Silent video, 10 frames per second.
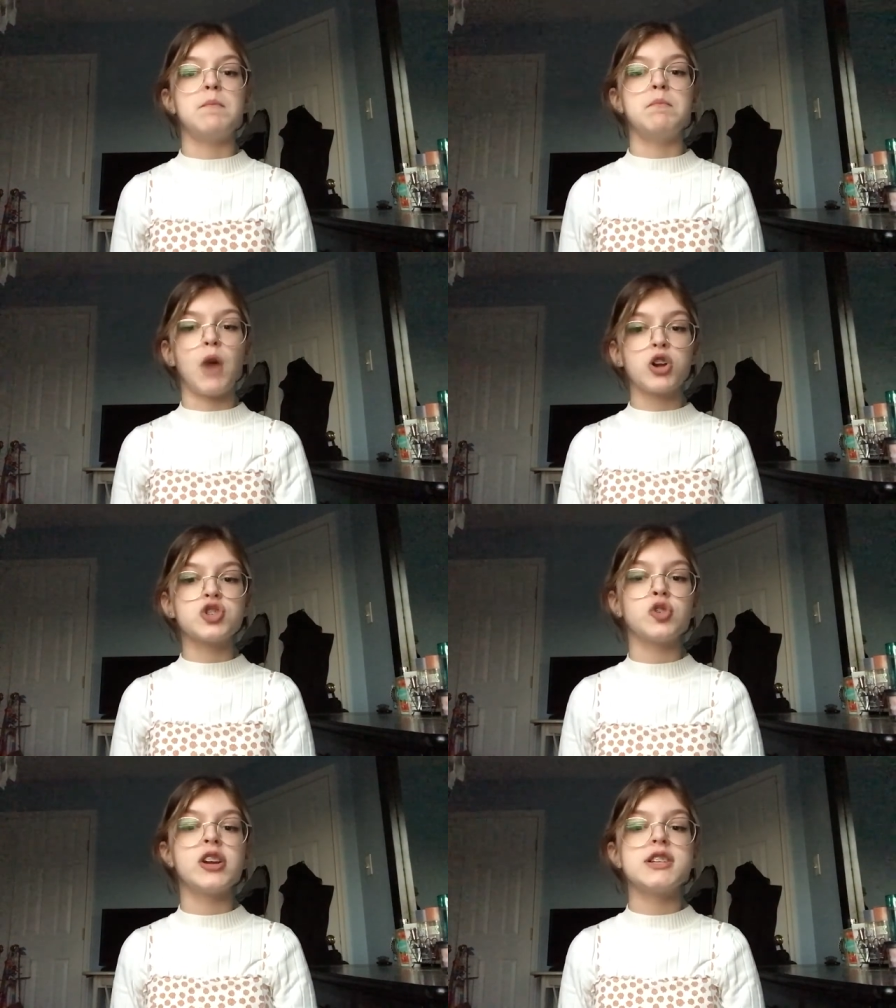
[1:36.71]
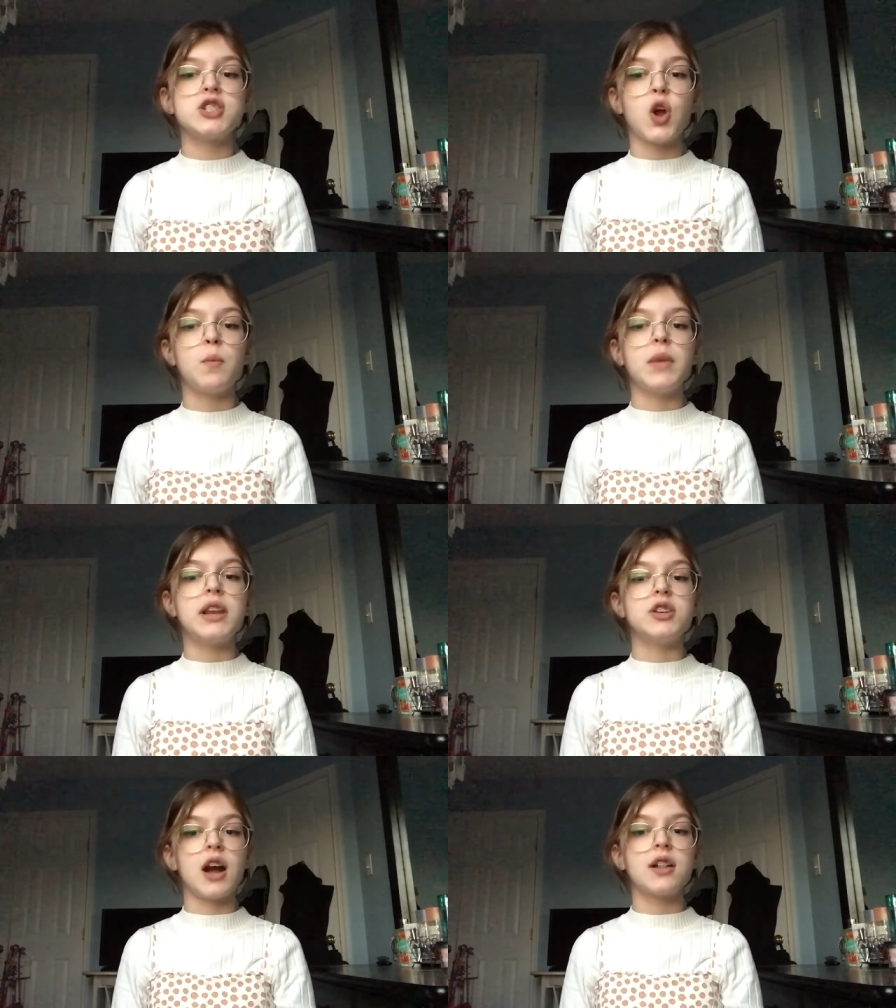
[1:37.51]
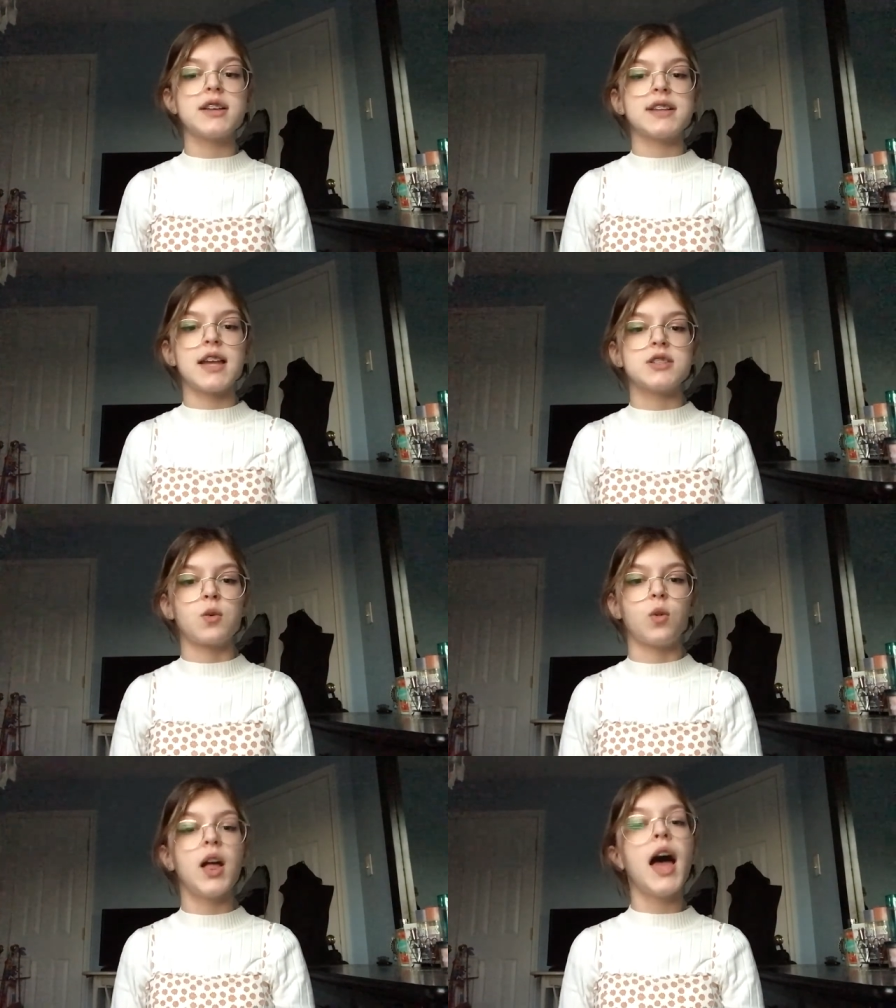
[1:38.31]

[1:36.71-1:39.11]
Marjory Stoneman Douglas High School